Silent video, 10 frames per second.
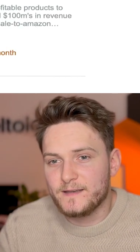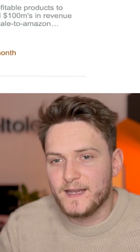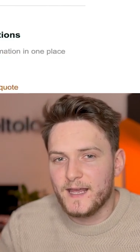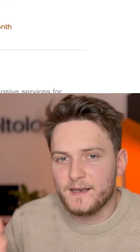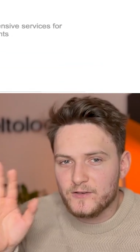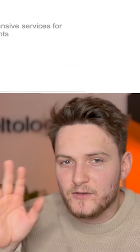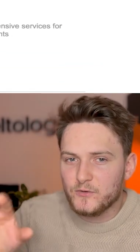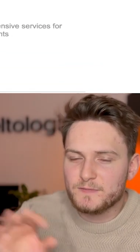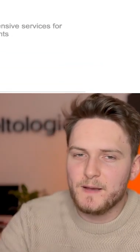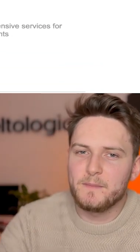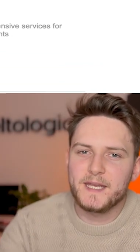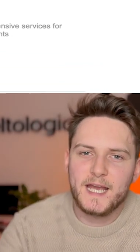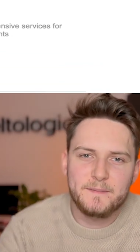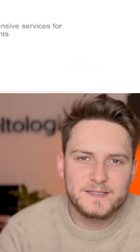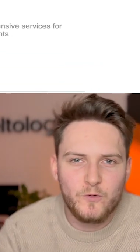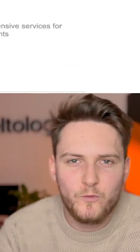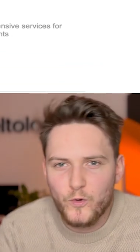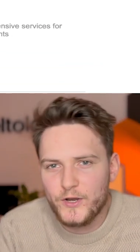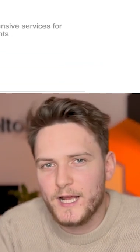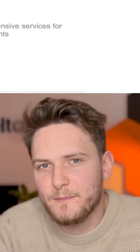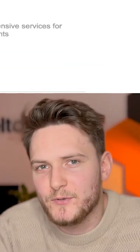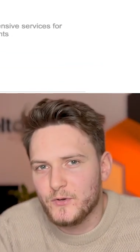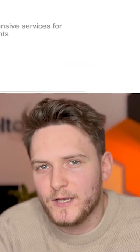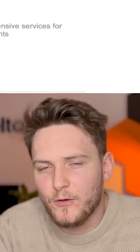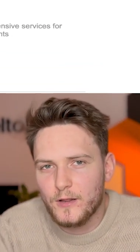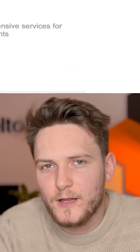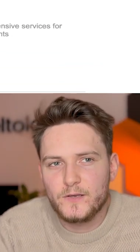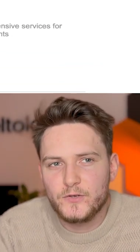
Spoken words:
then those public apps won't help you at all.